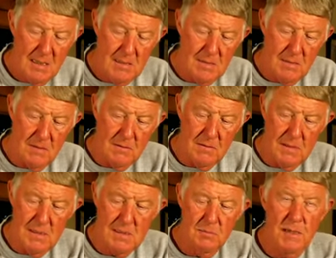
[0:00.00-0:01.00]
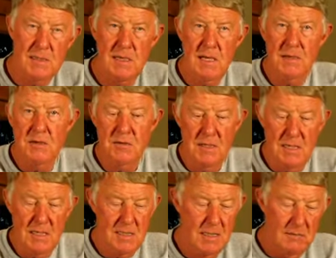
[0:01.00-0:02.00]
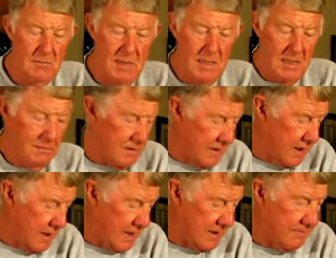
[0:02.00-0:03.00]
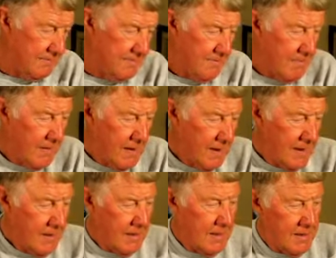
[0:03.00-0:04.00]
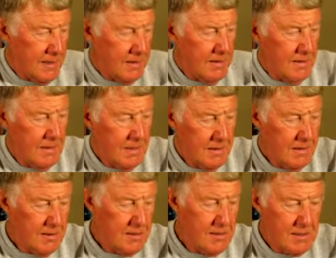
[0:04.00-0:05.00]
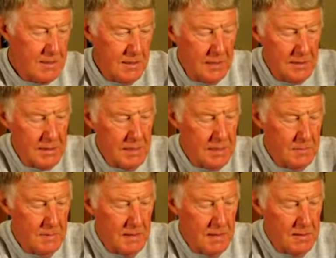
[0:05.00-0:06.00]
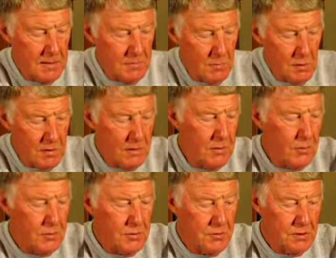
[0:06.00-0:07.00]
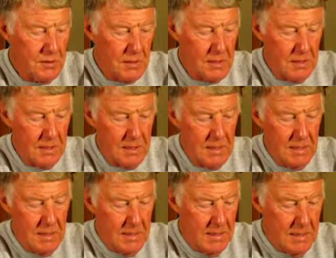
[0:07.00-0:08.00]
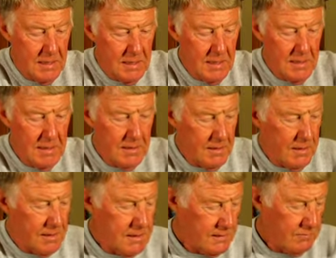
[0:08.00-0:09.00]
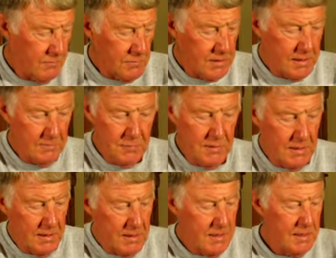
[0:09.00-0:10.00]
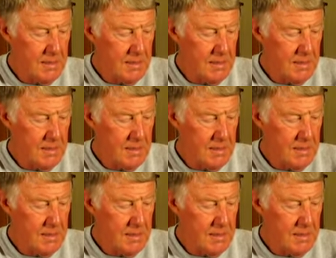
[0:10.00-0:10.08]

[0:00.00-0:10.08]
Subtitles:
So it just depends on your taste. You got medium and hot. And then this salt seems to be good, this Morton kosher salt. And that works out pretty good.